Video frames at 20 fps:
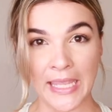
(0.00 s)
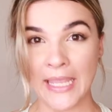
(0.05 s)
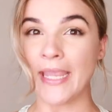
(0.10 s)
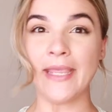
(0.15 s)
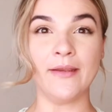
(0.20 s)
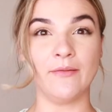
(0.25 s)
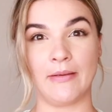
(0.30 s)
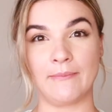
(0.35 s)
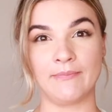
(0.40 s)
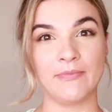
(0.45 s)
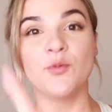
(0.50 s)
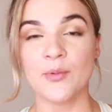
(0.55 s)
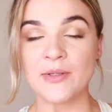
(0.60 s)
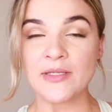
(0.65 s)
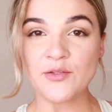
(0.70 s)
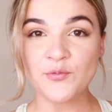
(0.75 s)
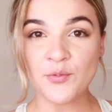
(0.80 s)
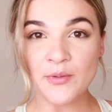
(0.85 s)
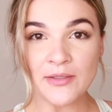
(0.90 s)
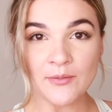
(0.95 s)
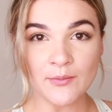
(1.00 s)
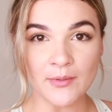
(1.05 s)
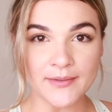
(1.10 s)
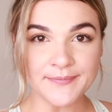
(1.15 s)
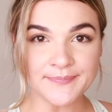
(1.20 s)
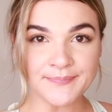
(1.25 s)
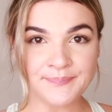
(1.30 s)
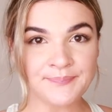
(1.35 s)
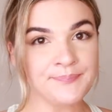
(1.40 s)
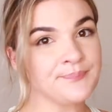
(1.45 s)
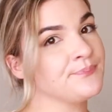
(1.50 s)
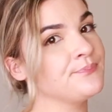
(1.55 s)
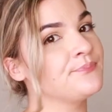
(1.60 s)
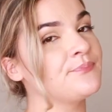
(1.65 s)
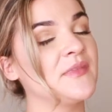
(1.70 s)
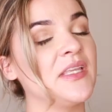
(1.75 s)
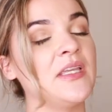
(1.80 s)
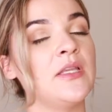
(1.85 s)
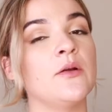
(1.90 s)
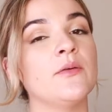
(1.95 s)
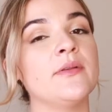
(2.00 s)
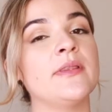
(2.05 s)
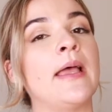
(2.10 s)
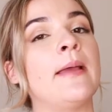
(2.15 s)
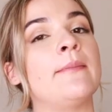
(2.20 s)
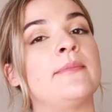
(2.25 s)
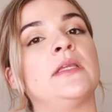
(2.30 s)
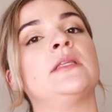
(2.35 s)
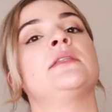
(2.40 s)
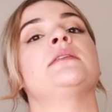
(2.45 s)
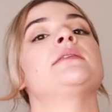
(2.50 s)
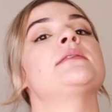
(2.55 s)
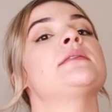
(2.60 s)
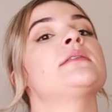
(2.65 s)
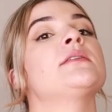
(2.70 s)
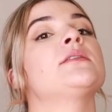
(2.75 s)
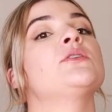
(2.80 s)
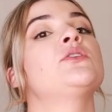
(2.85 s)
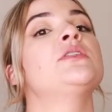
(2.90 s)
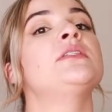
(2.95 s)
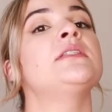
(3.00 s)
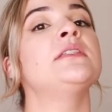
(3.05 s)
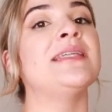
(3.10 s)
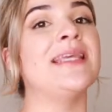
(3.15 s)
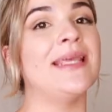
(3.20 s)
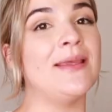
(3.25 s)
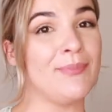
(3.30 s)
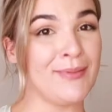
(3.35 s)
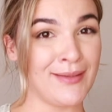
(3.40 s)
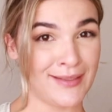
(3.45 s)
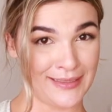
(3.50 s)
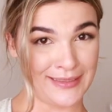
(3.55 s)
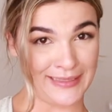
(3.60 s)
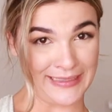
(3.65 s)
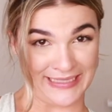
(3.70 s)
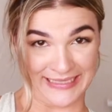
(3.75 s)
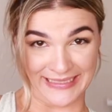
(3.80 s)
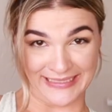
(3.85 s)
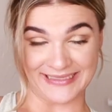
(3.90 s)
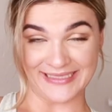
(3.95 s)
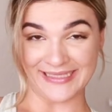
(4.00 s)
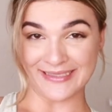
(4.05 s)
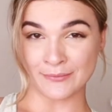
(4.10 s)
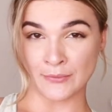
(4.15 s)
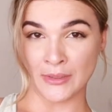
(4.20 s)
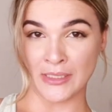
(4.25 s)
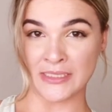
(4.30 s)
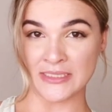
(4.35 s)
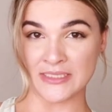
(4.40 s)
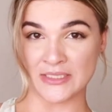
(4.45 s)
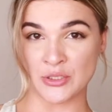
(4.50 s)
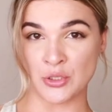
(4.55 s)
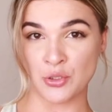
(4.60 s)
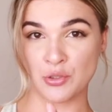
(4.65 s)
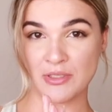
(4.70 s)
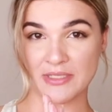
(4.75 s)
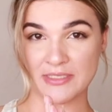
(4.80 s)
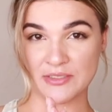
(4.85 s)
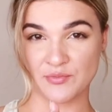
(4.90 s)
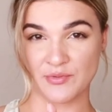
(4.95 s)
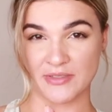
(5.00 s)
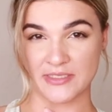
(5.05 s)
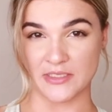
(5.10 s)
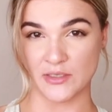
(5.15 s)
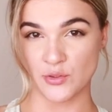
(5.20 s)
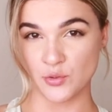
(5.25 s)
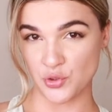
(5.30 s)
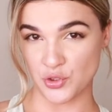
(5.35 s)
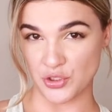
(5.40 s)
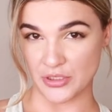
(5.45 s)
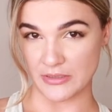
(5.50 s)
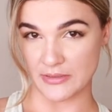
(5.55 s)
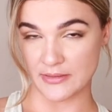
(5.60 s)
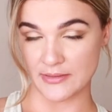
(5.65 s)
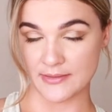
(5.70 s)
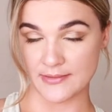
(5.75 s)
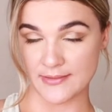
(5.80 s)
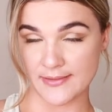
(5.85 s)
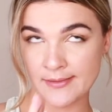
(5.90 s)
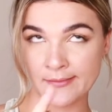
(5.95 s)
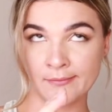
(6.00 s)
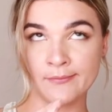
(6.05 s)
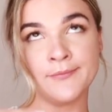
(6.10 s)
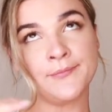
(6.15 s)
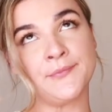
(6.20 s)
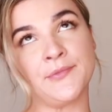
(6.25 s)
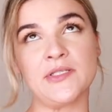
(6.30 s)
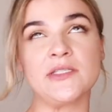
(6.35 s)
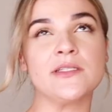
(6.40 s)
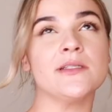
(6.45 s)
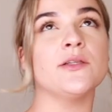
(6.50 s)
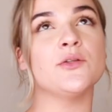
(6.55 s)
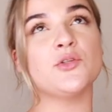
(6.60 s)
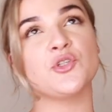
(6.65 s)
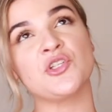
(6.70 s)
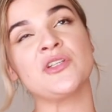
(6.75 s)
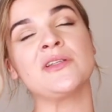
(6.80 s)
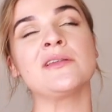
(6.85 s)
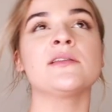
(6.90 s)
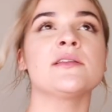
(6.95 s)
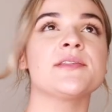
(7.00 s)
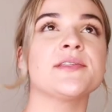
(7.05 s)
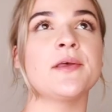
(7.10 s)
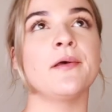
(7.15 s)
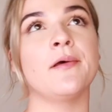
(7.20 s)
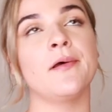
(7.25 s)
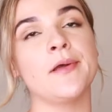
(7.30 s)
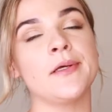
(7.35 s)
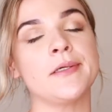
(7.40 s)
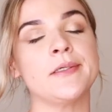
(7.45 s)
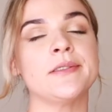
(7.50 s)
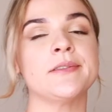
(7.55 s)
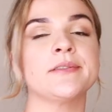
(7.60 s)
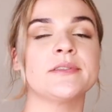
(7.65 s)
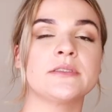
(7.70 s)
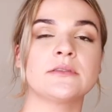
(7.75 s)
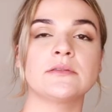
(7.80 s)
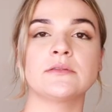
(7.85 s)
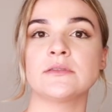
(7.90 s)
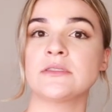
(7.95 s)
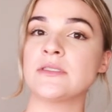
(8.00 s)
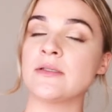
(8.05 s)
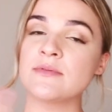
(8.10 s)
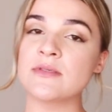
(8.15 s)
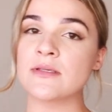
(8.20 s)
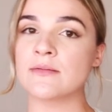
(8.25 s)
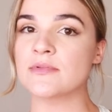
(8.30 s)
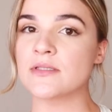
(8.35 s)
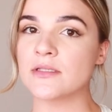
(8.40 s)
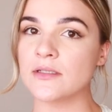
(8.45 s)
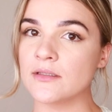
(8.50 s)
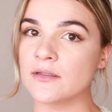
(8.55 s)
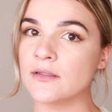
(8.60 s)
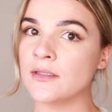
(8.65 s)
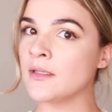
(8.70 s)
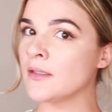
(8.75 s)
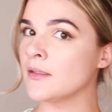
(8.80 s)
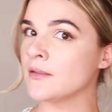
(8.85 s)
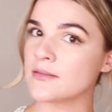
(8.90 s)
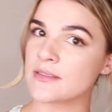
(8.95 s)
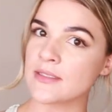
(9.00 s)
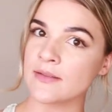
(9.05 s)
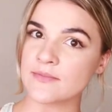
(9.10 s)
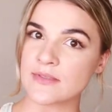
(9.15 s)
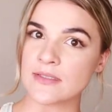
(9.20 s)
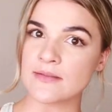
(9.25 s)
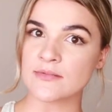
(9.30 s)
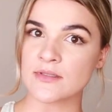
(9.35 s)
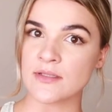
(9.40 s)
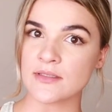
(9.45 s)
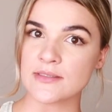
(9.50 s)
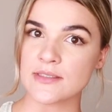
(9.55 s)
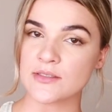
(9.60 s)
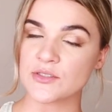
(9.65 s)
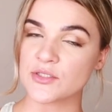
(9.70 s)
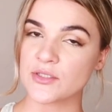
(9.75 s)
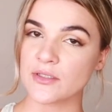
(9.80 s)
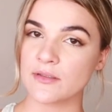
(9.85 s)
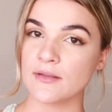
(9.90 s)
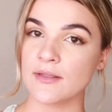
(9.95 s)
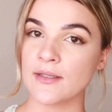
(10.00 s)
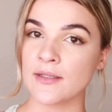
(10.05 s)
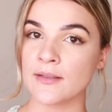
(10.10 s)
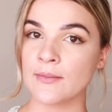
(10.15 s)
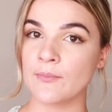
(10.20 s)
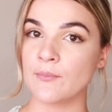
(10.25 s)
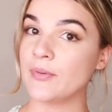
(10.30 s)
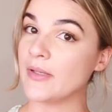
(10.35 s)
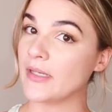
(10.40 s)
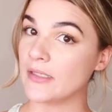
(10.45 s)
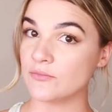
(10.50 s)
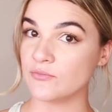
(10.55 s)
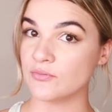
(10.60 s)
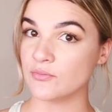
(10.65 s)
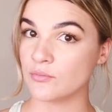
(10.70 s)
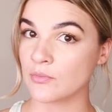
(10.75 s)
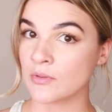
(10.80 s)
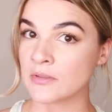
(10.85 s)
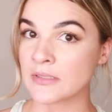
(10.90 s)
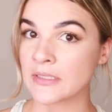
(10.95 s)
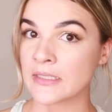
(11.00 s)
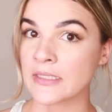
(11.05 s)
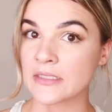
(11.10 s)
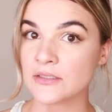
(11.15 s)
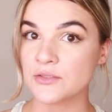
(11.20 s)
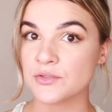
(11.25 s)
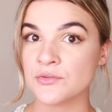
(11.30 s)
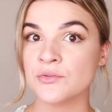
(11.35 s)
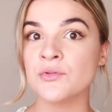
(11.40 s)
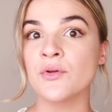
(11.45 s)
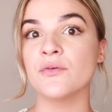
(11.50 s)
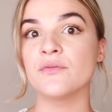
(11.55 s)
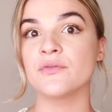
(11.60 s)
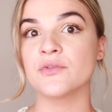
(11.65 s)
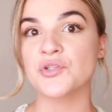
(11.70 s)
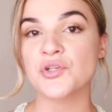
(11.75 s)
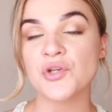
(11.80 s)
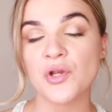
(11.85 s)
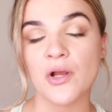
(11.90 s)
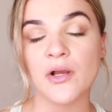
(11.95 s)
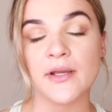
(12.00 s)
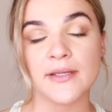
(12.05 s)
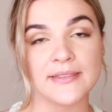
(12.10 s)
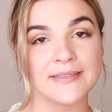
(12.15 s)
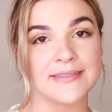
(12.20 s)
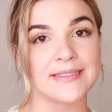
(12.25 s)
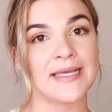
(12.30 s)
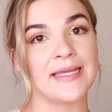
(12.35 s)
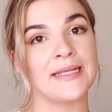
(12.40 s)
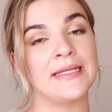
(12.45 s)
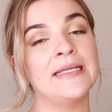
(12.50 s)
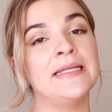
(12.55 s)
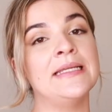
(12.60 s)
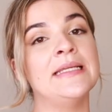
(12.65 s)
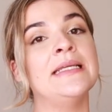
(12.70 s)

Anyway, 2021, you know what that means. Typically, that means New Year's resolutions. And resolutions are sometimes a good thing, sometimes not such a good thing. But one thing I do know for sure is that